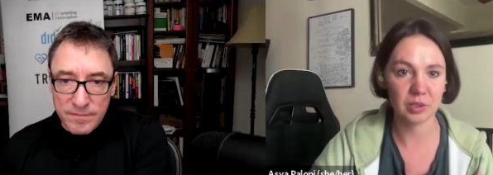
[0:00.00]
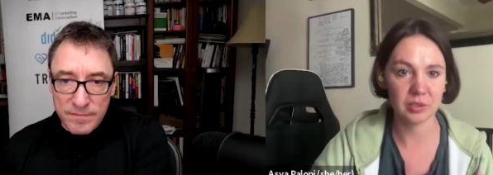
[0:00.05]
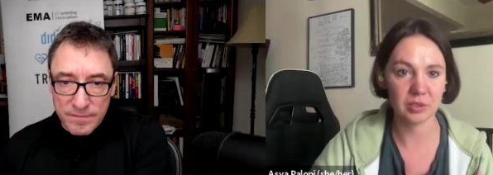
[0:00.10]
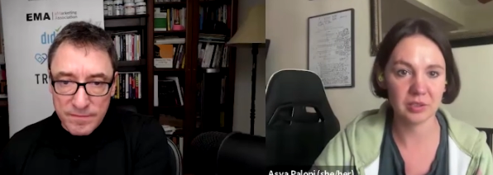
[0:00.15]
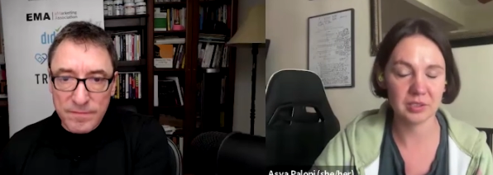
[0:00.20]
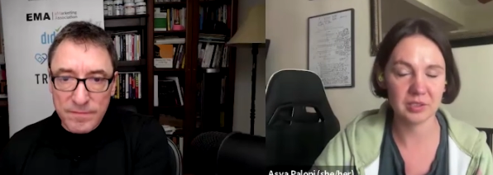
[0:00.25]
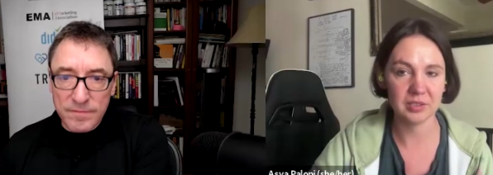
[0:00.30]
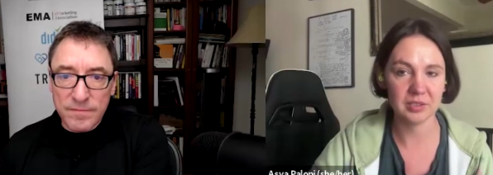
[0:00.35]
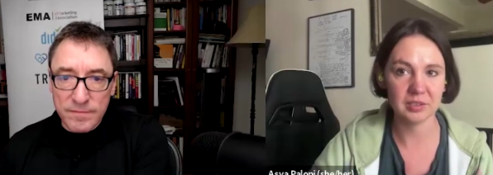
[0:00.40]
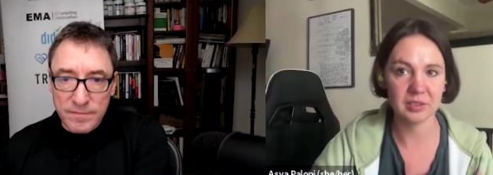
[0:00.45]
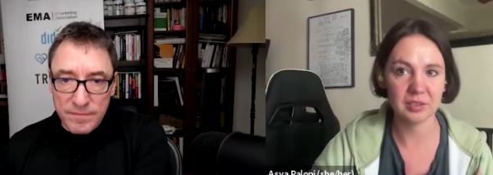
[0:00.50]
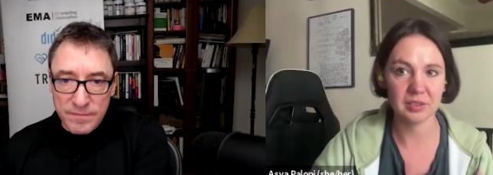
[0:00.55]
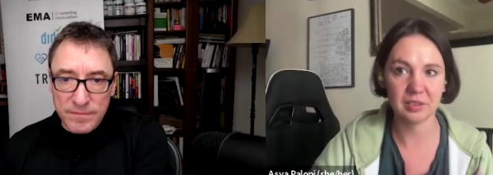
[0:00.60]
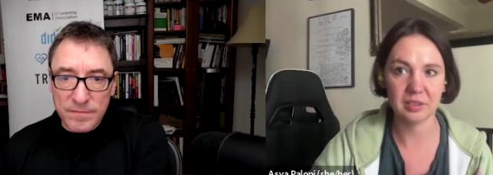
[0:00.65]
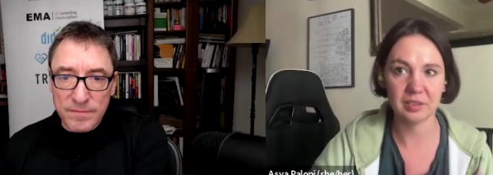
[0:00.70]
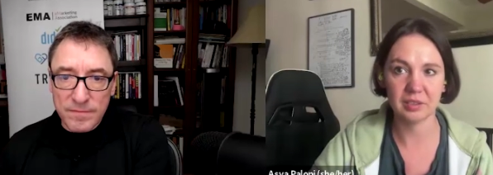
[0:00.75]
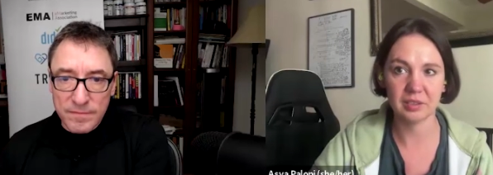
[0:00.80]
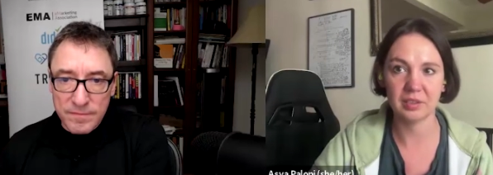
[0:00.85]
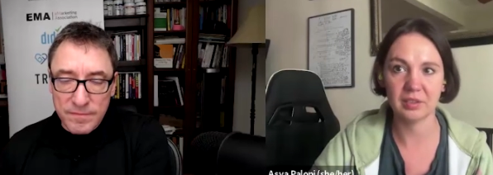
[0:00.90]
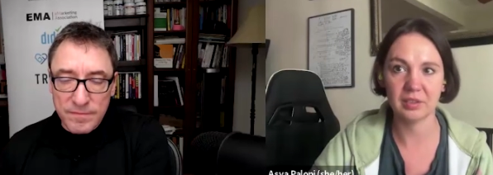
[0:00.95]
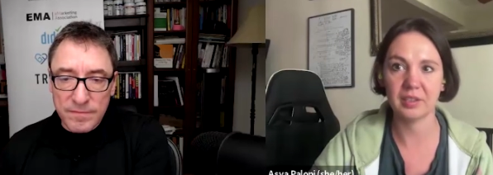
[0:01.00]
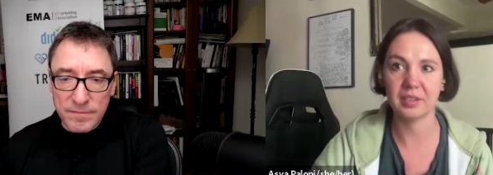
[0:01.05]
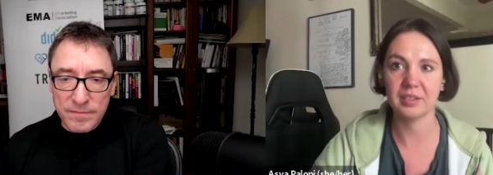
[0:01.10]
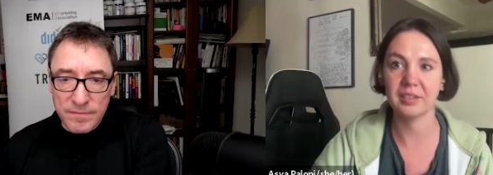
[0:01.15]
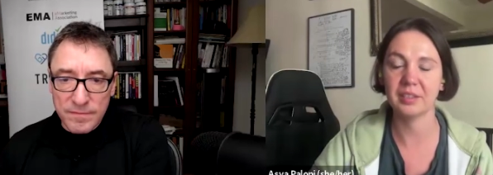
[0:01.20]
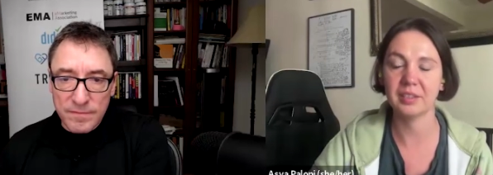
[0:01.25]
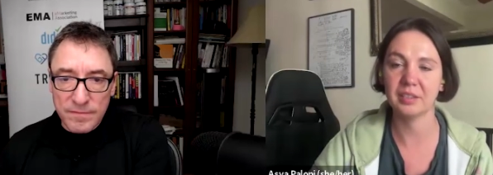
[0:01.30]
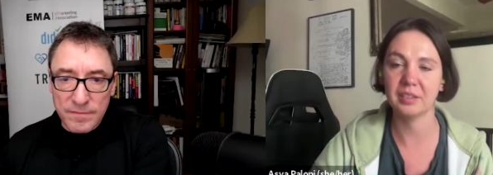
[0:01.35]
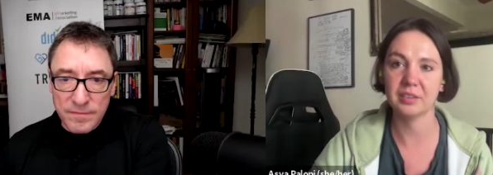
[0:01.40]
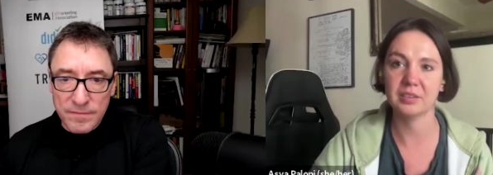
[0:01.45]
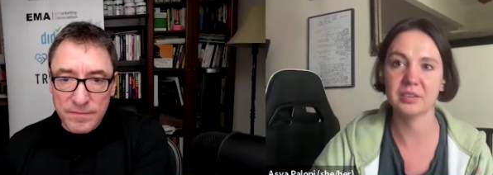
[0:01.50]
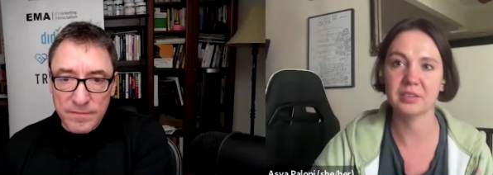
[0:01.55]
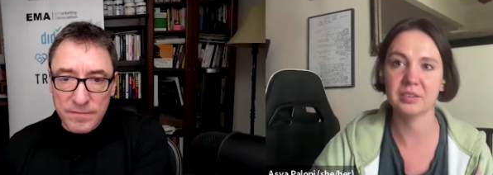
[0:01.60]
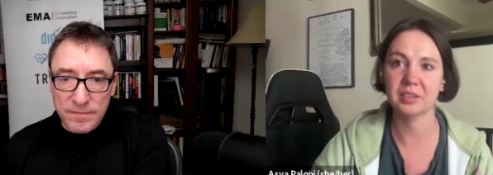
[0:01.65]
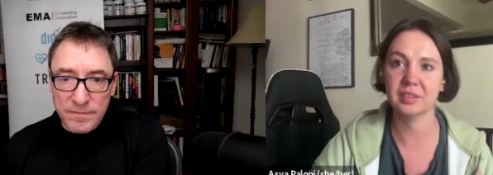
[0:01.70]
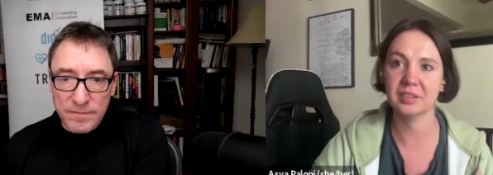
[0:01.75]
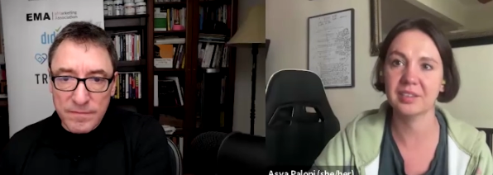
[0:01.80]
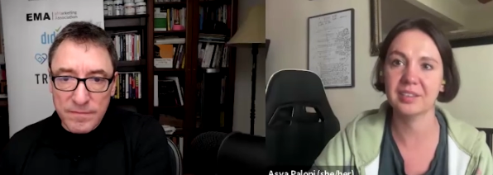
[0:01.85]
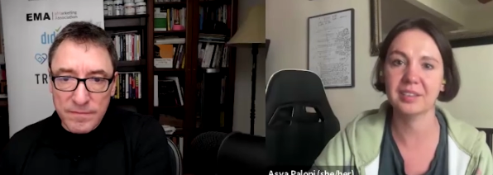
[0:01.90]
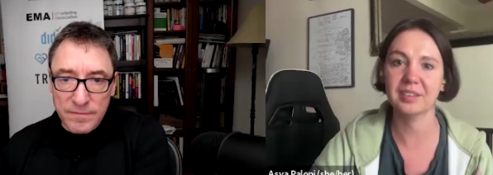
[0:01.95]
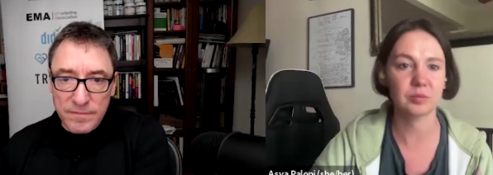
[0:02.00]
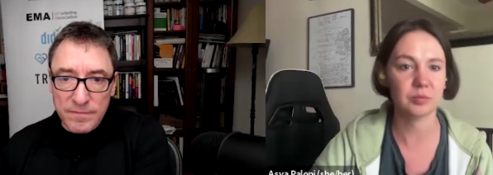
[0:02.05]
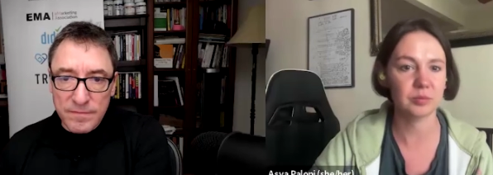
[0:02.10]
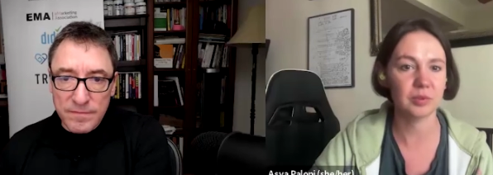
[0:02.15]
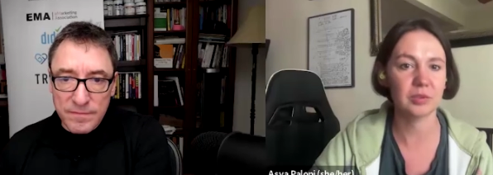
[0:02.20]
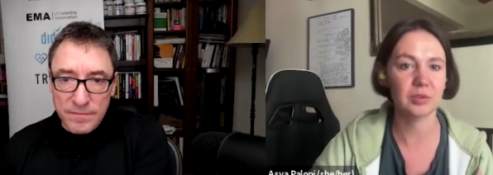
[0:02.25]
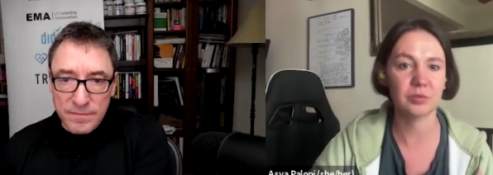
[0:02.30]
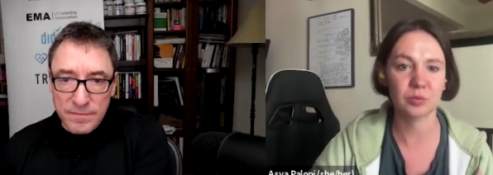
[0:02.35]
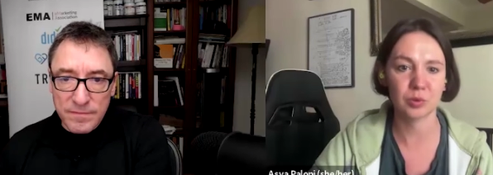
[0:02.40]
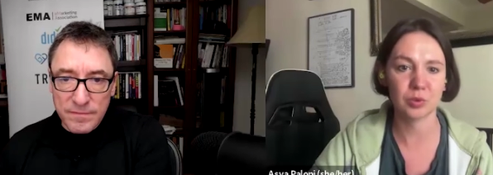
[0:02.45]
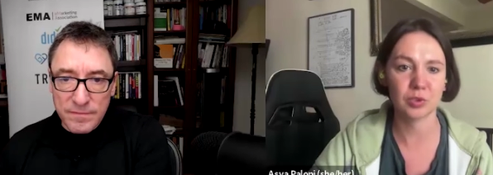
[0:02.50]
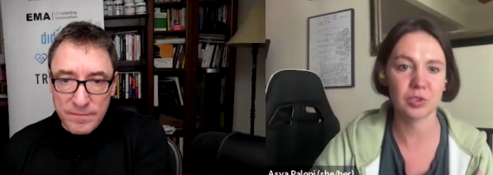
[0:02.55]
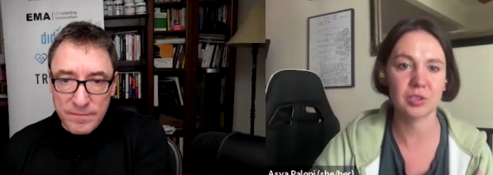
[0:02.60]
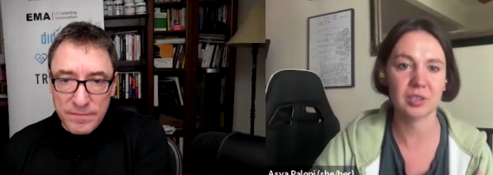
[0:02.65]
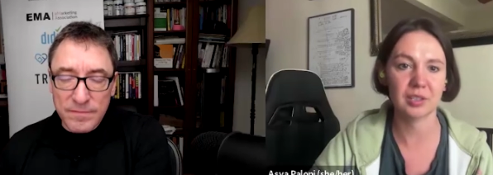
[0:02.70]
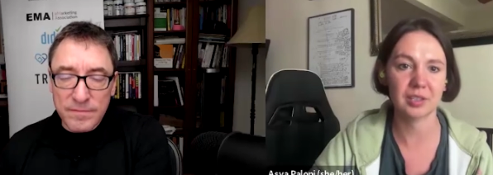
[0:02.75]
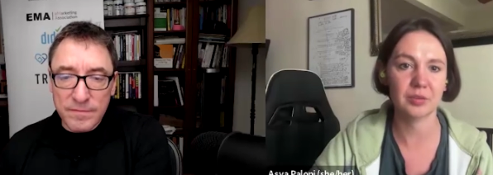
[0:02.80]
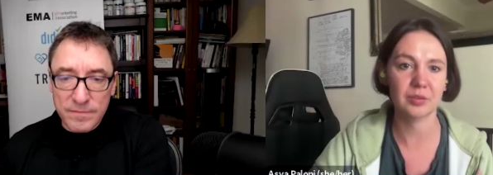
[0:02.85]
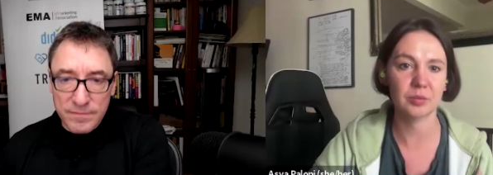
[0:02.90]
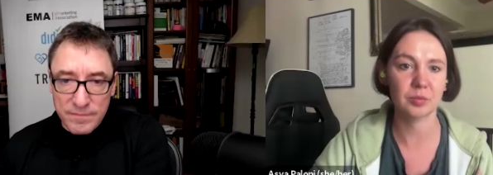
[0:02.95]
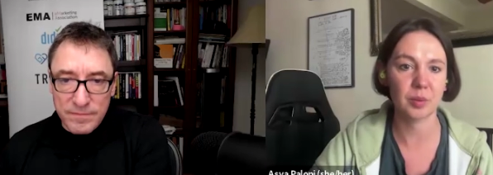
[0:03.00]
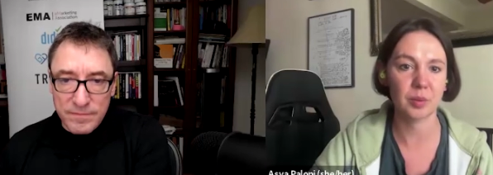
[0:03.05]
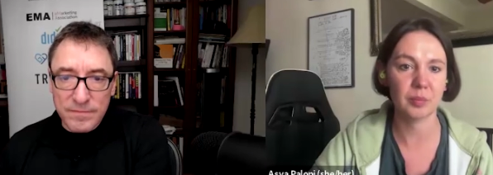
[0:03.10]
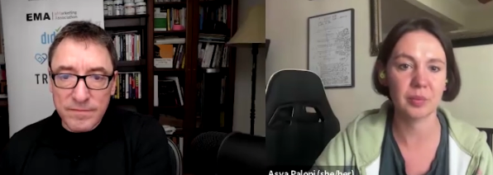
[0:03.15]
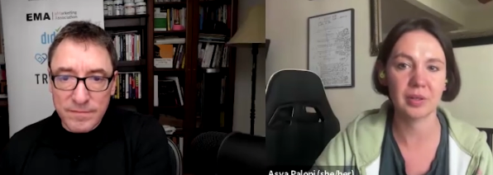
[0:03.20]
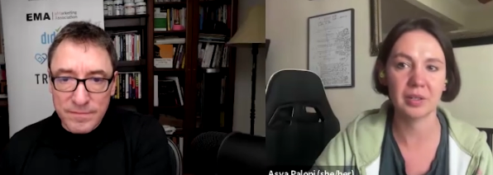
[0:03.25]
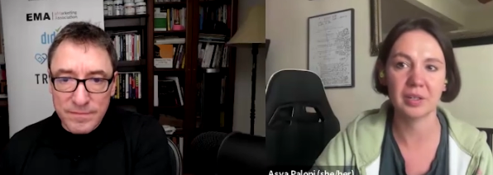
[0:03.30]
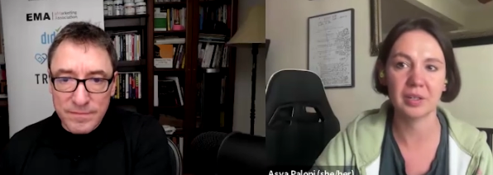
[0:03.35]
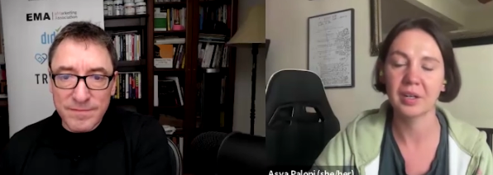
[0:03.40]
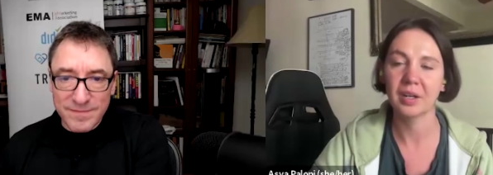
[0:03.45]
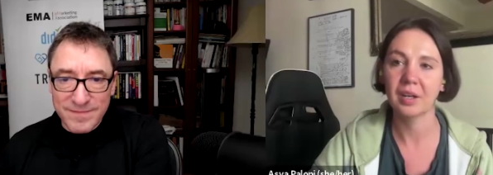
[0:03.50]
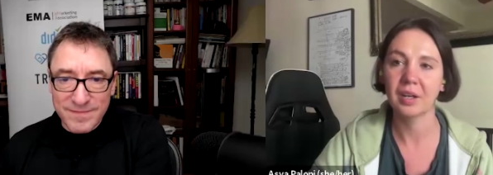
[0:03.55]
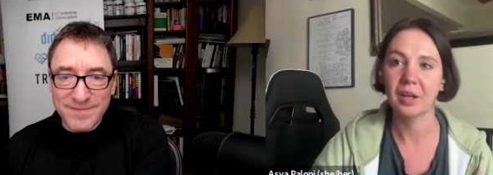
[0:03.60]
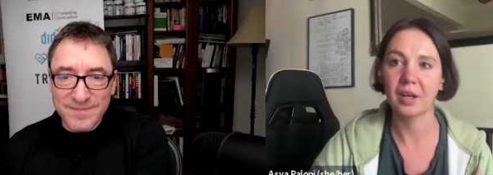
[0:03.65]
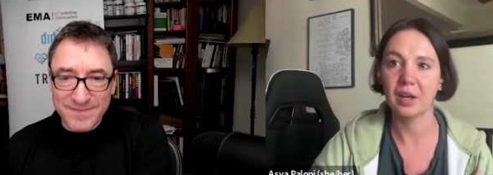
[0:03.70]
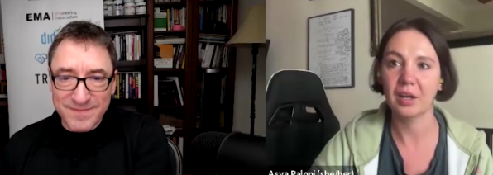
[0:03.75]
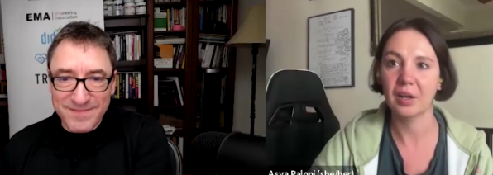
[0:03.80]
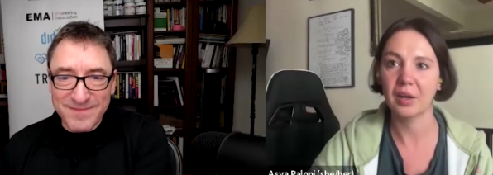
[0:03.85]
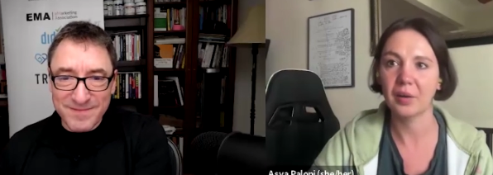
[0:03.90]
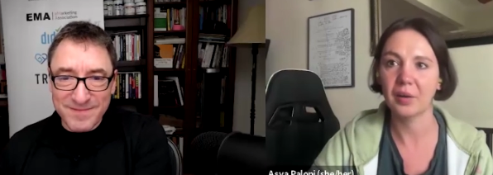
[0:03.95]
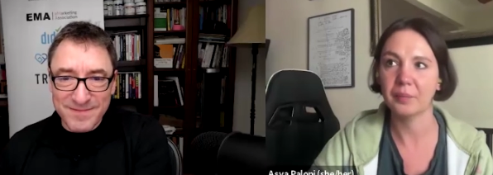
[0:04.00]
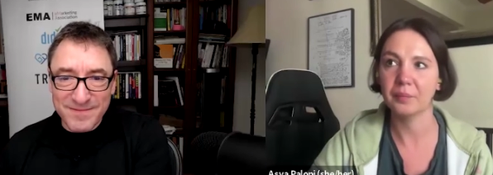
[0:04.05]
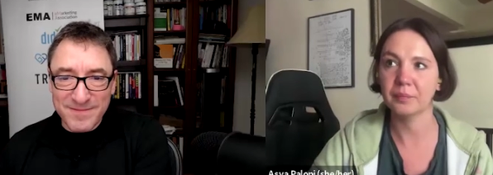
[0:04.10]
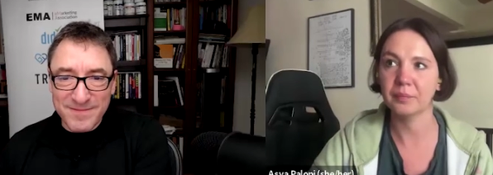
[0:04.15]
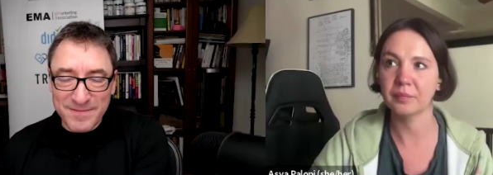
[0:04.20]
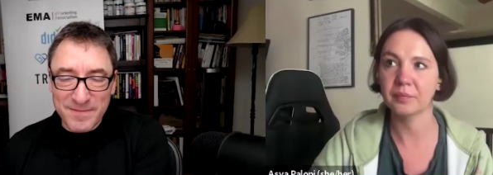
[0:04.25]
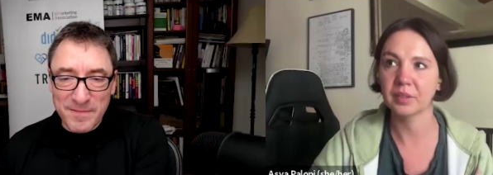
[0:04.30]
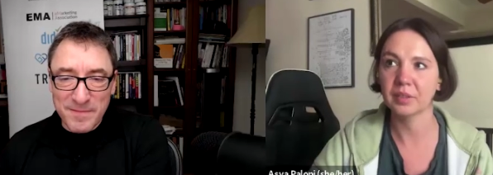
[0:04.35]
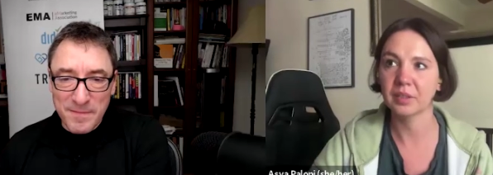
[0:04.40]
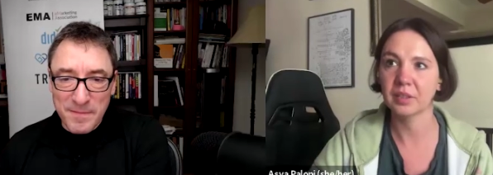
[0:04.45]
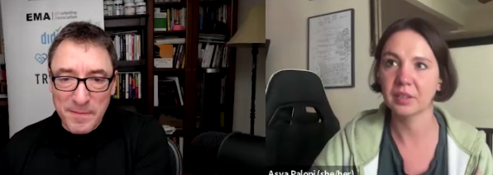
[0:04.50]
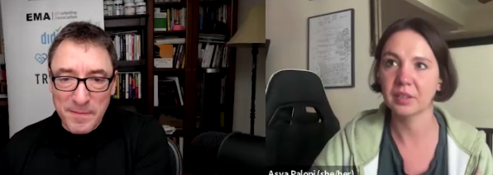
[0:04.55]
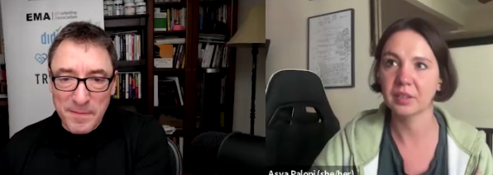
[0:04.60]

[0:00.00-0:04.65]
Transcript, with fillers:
Speaker 1: Wellness. Uh, I can't, I can't, unfortunately, I can't remember um,